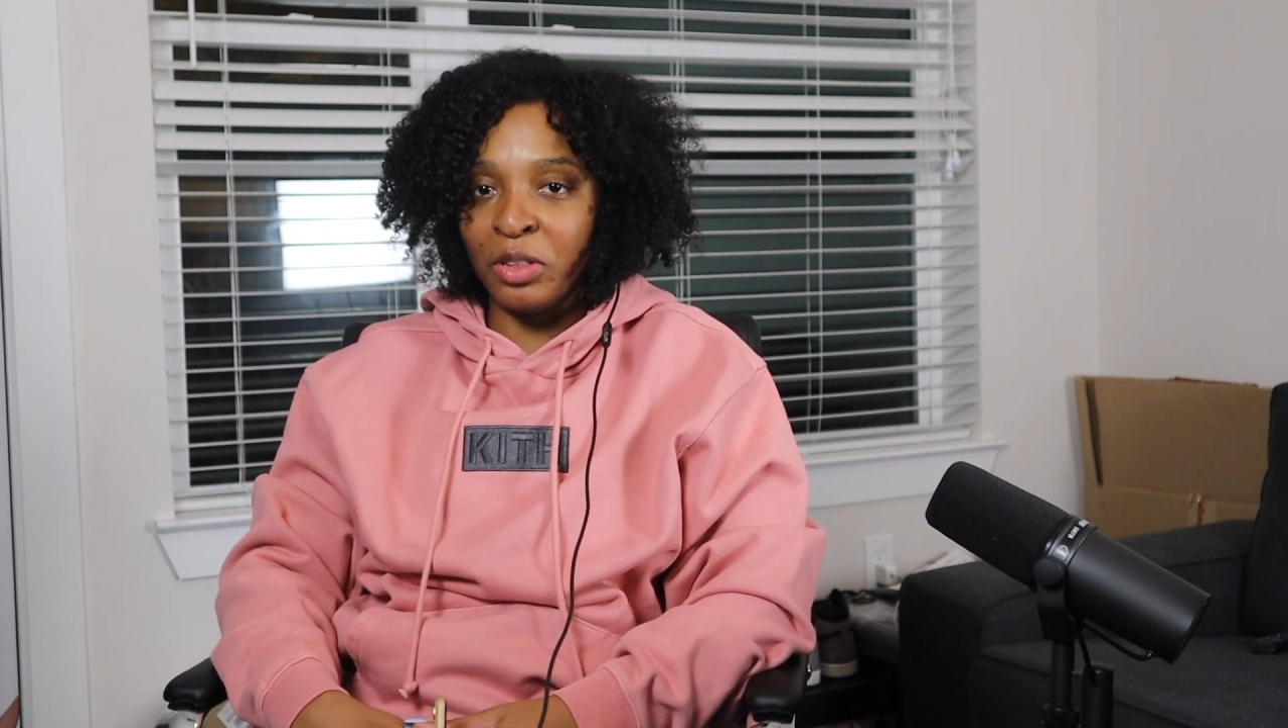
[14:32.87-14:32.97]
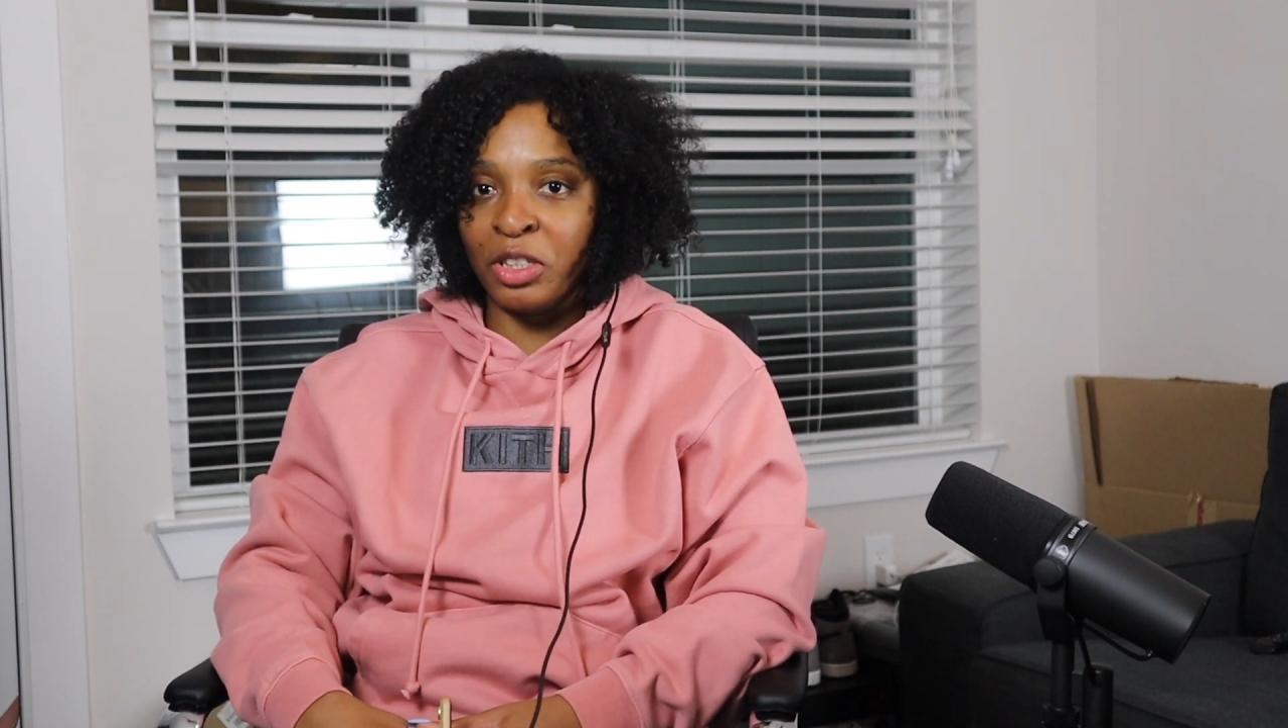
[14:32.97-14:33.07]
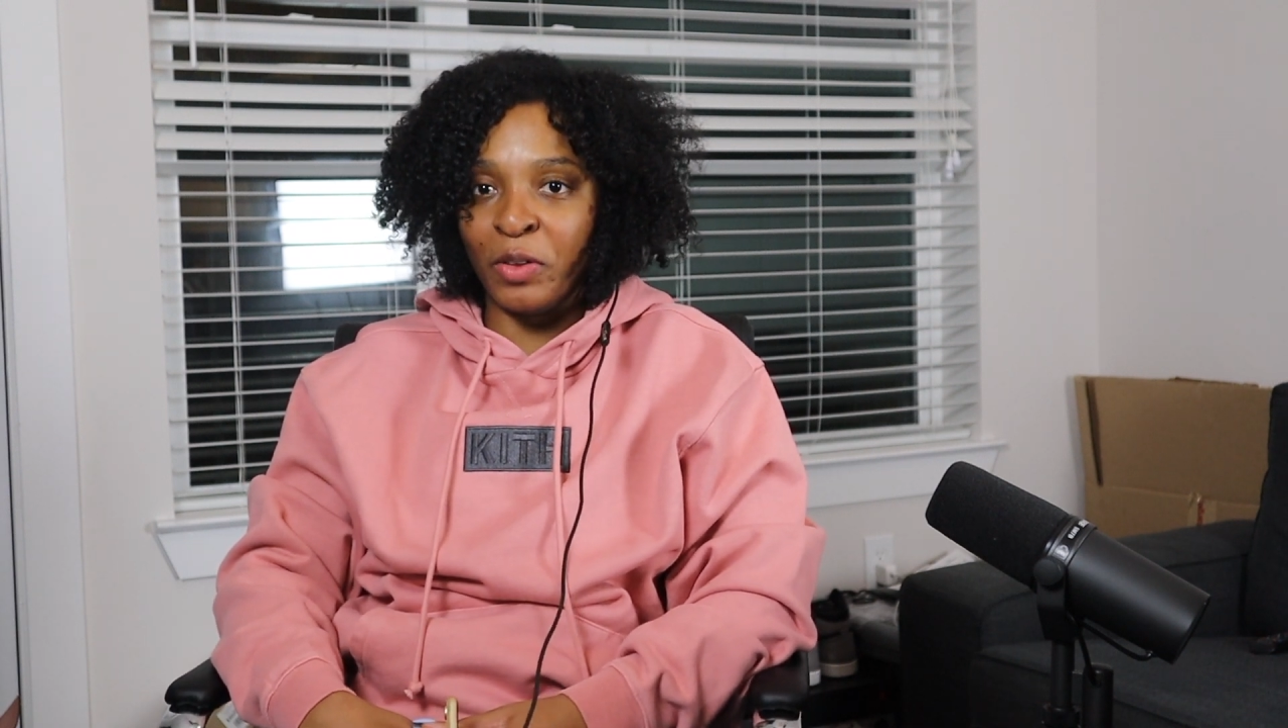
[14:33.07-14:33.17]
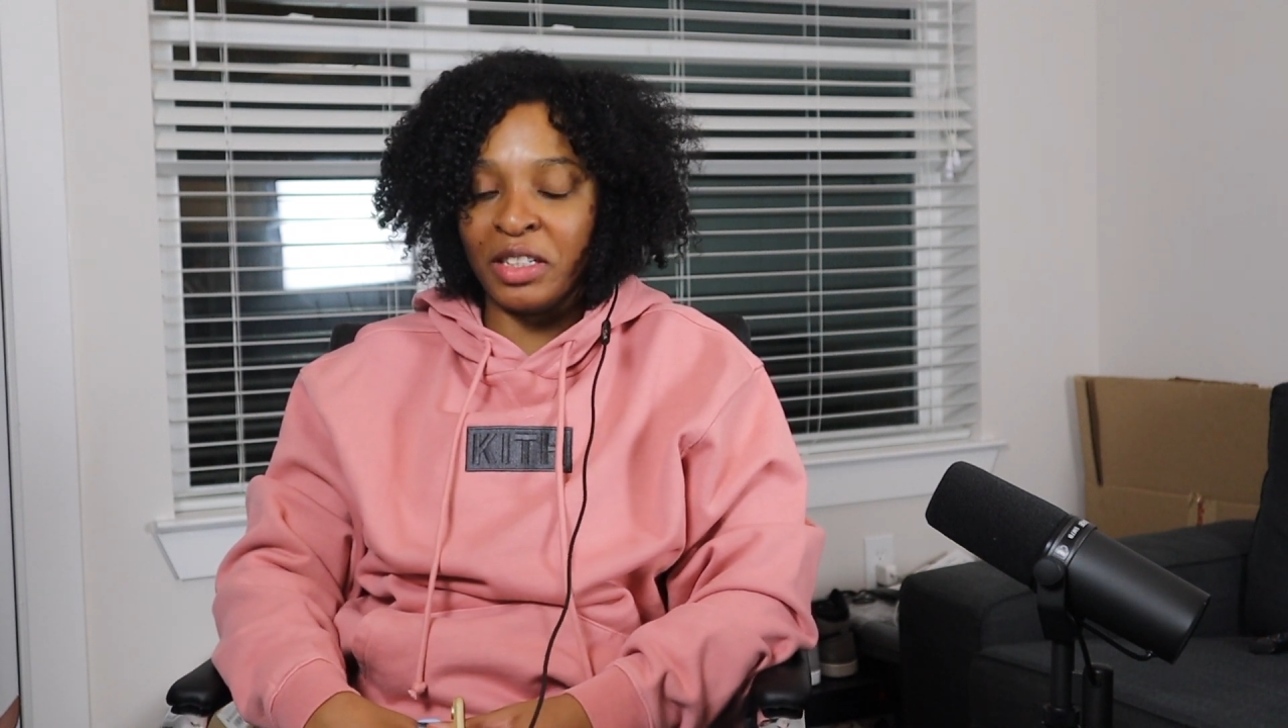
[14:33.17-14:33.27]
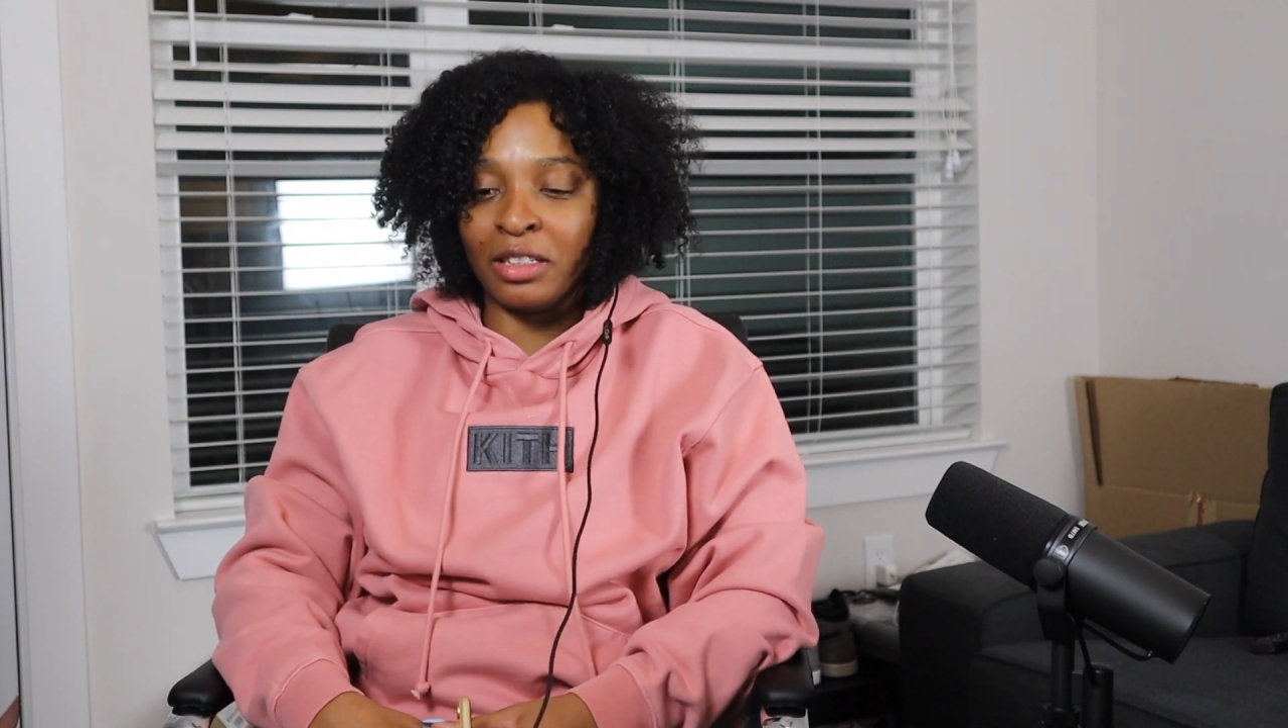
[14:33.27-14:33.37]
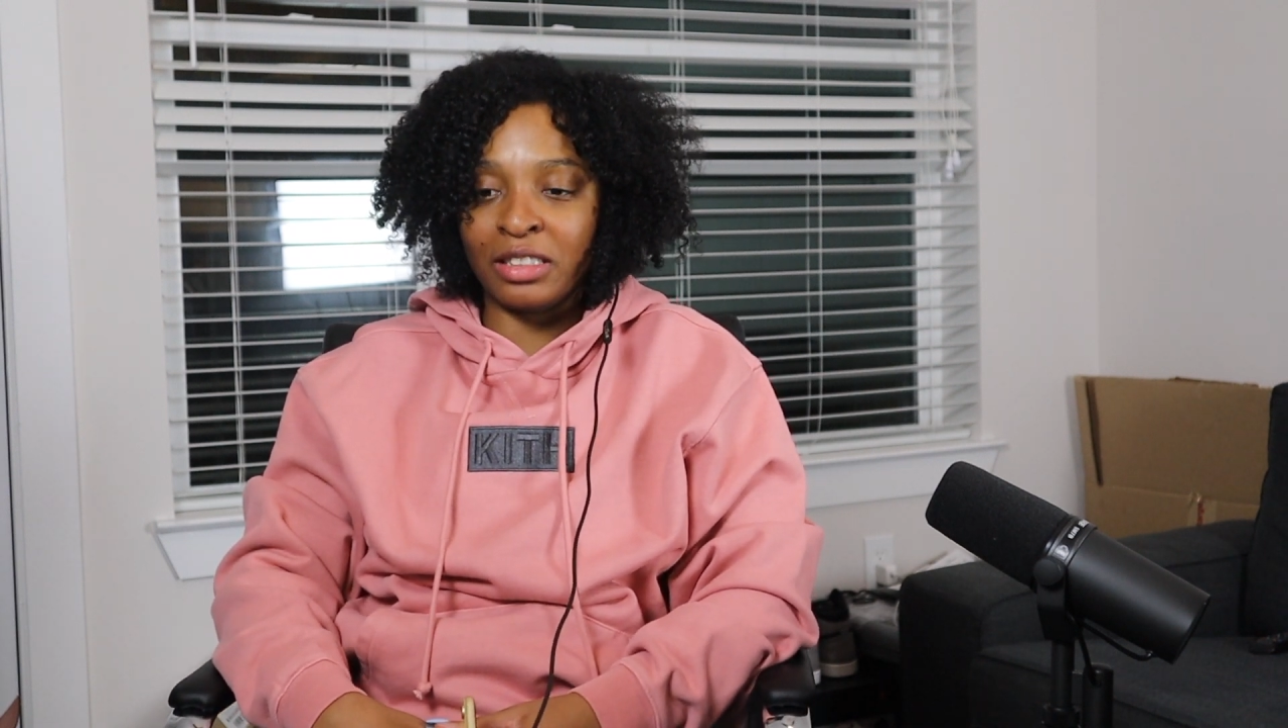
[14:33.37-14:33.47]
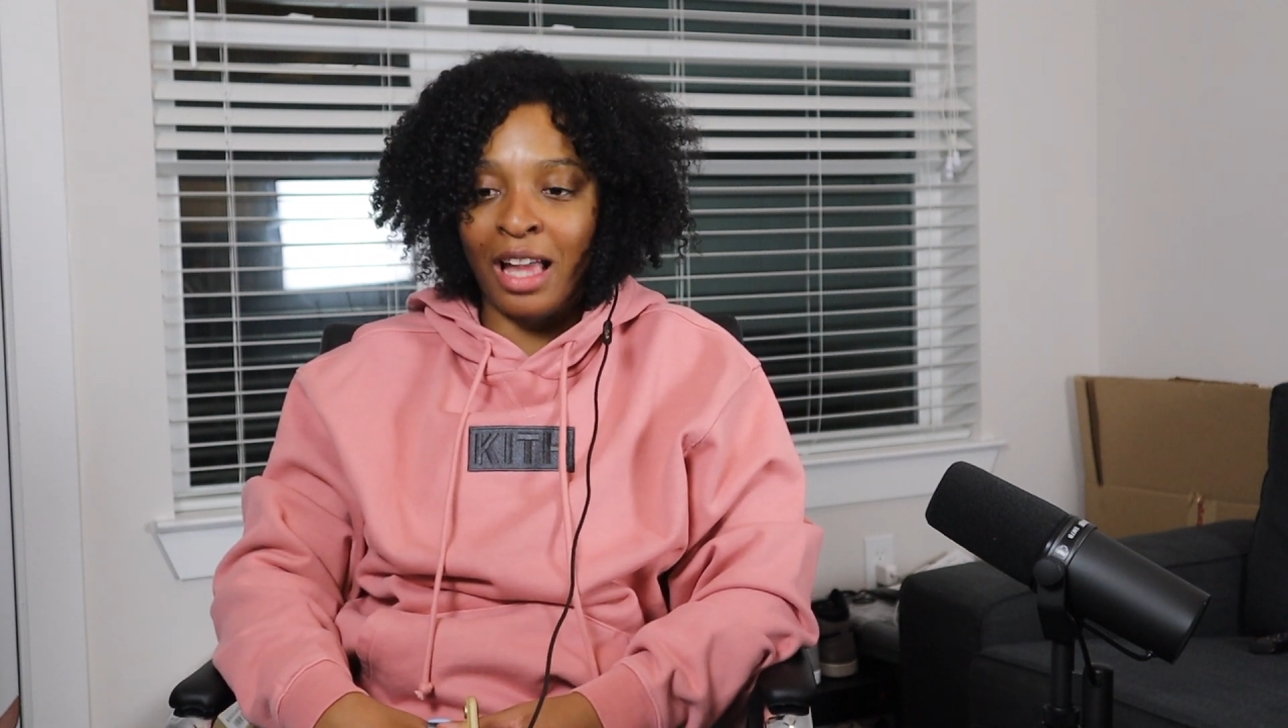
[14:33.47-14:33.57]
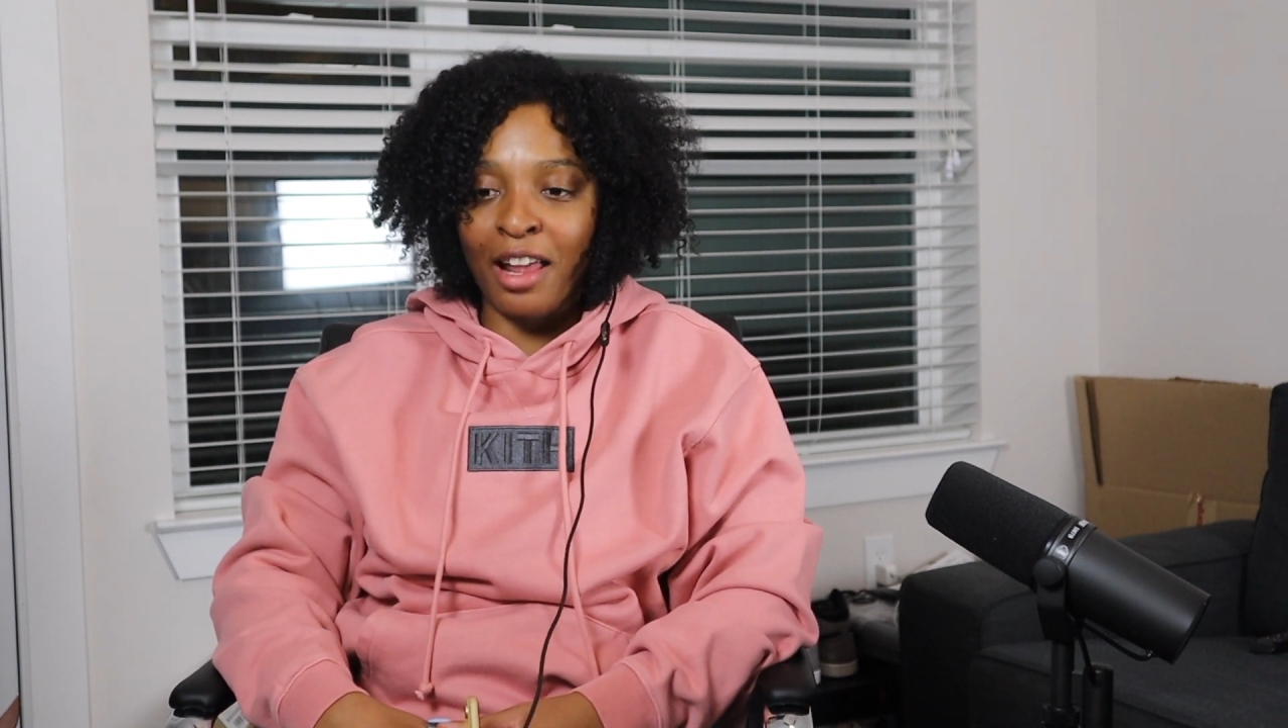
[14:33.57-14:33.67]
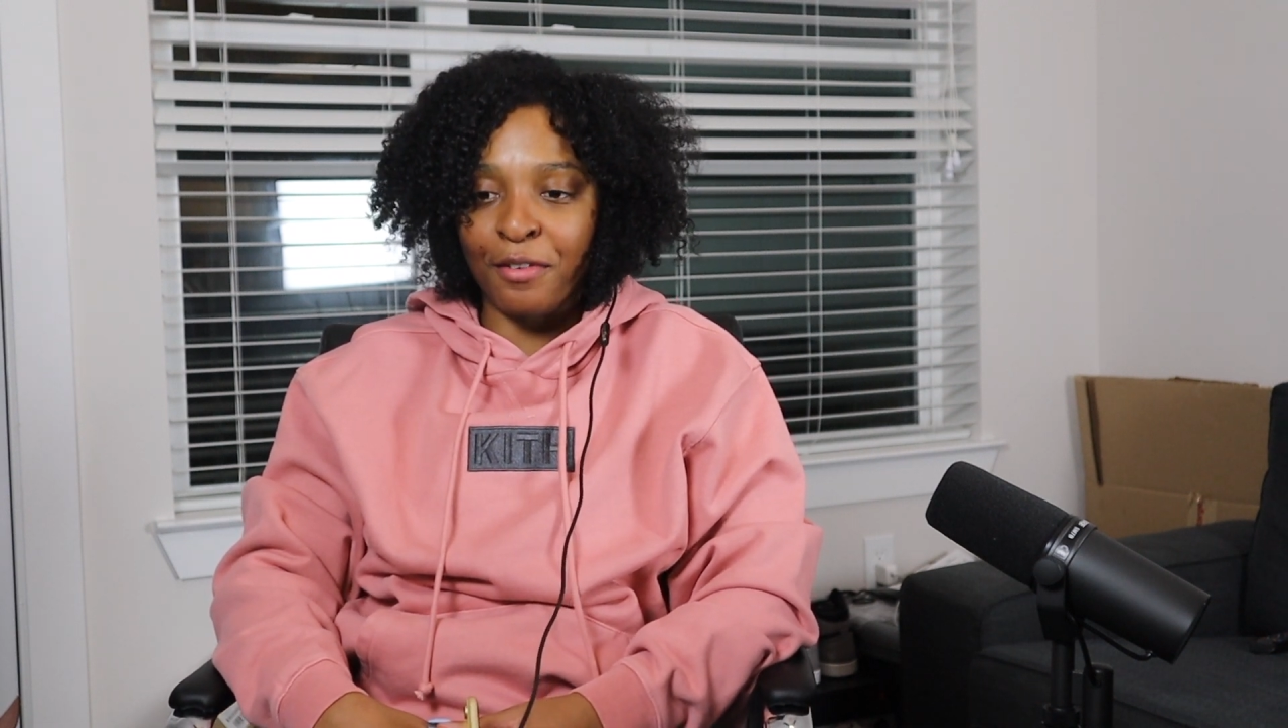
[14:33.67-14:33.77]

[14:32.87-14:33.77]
So it's kind